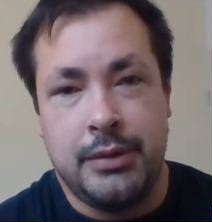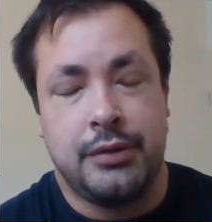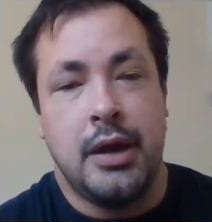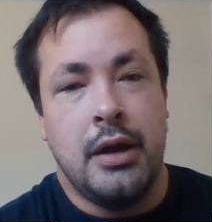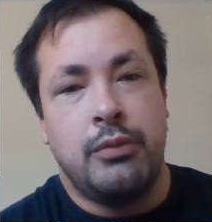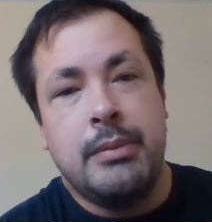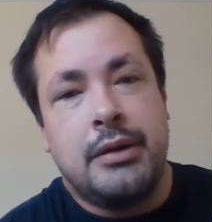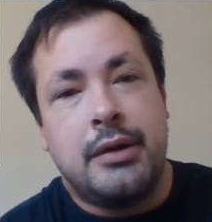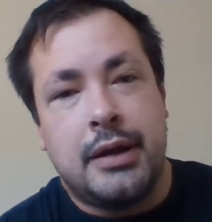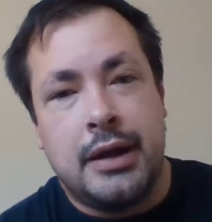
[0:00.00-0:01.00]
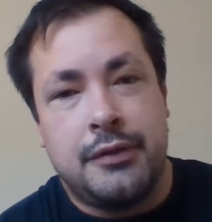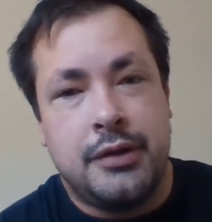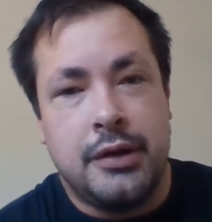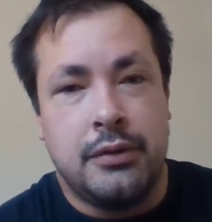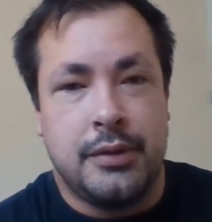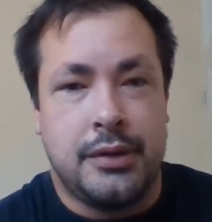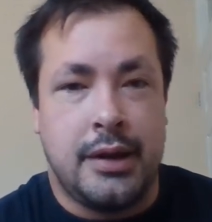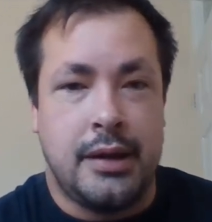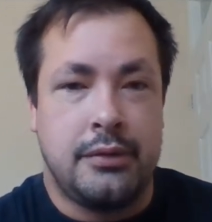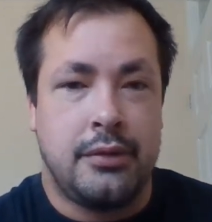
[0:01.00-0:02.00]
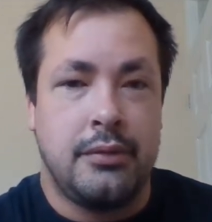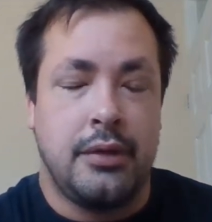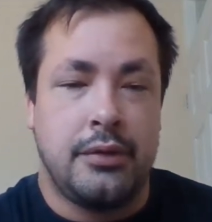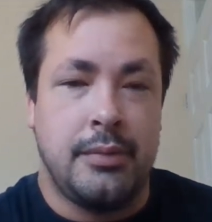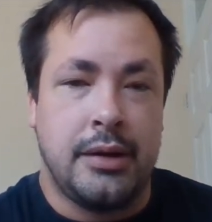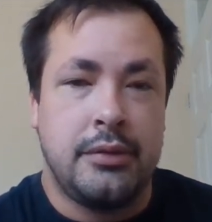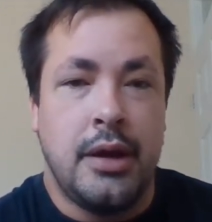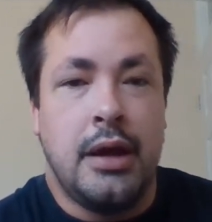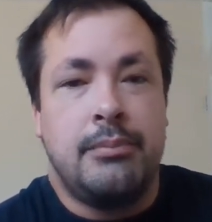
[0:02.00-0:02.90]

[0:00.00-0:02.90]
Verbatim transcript: because women don't have to deal with that as much.